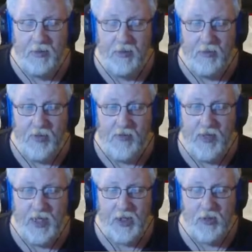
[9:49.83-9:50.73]

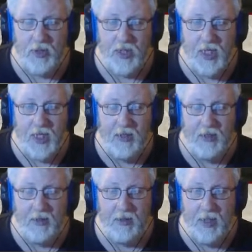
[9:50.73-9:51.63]
Professional
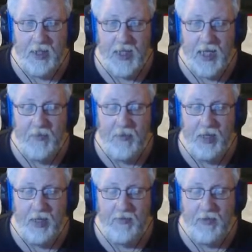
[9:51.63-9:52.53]
standard in the game,
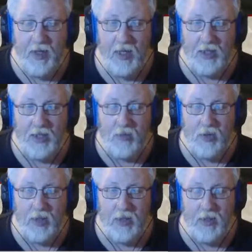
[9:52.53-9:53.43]
if you actually
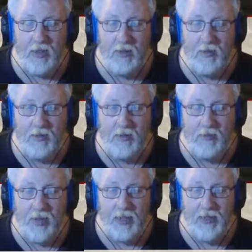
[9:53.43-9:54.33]
want to
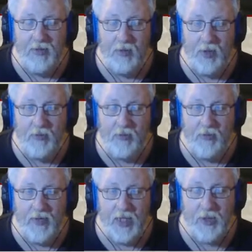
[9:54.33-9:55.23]
believe you would have
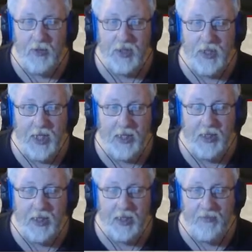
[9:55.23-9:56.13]
professional standard
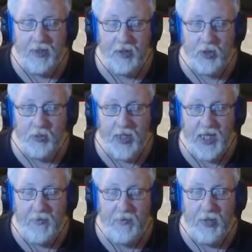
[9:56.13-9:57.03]
in a virtual
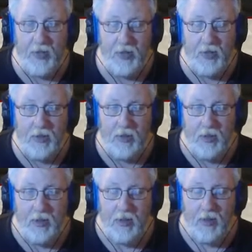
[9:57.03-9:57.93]
game, but
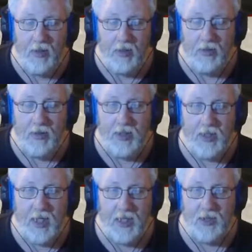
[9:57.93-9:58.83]
these
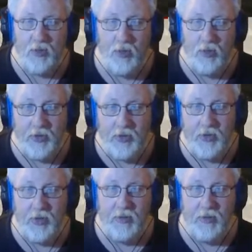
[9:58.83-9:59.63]
guys know what they're doing,